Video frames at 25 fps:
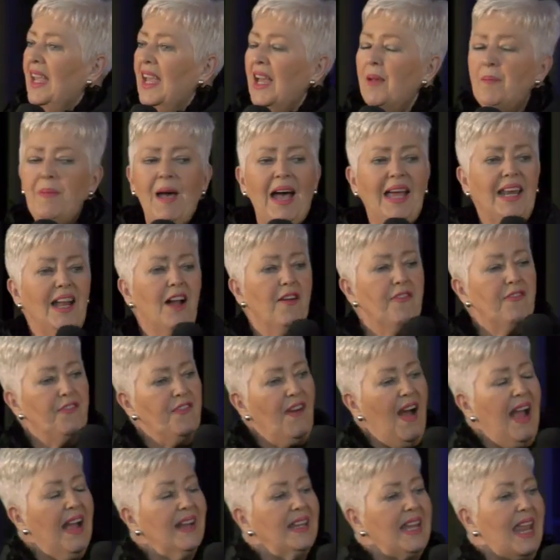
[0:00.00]
about our
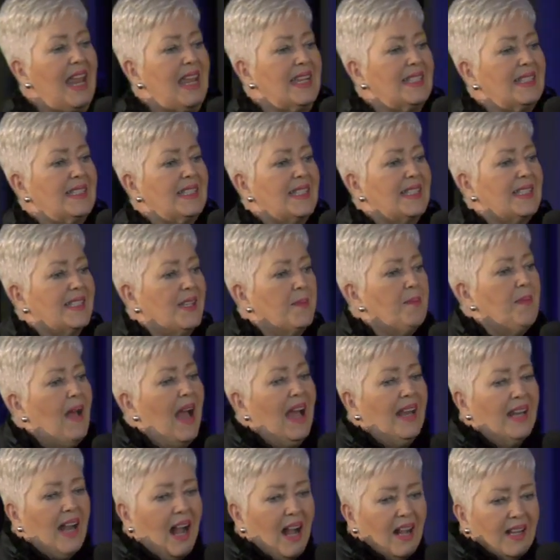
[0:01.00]
finances,
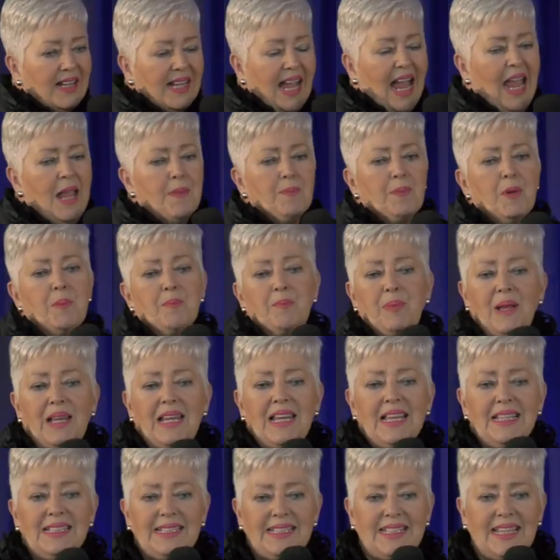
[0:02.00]
about our
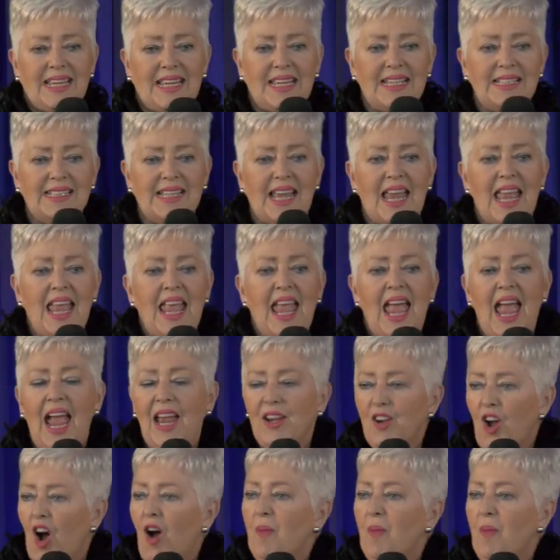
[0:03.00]
capabilities and